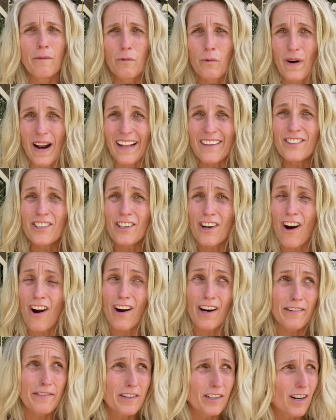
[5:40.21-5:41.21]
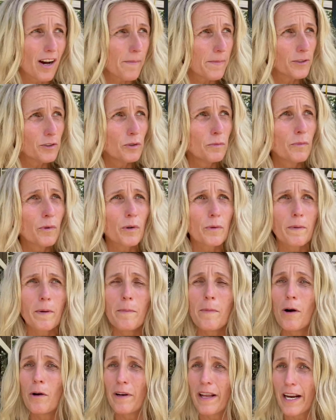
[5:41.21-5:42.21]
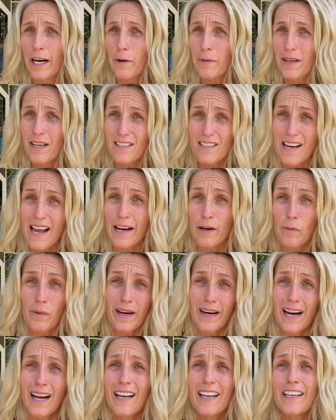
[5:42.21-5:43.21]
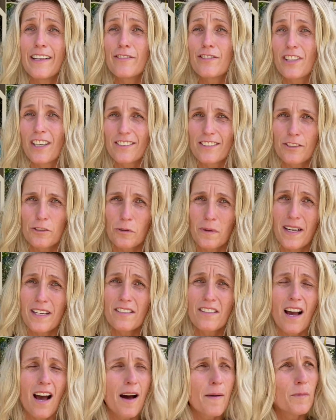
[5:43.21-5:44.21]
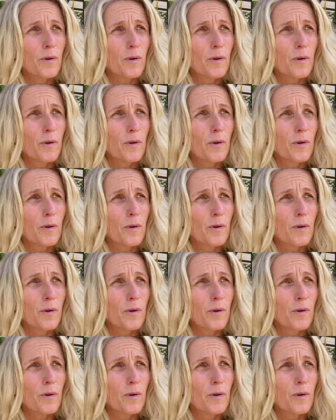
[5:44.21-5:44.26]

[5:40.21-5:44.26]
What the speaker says: Rent a car if you're coming to more remote areas like where I live, Santa Teresa,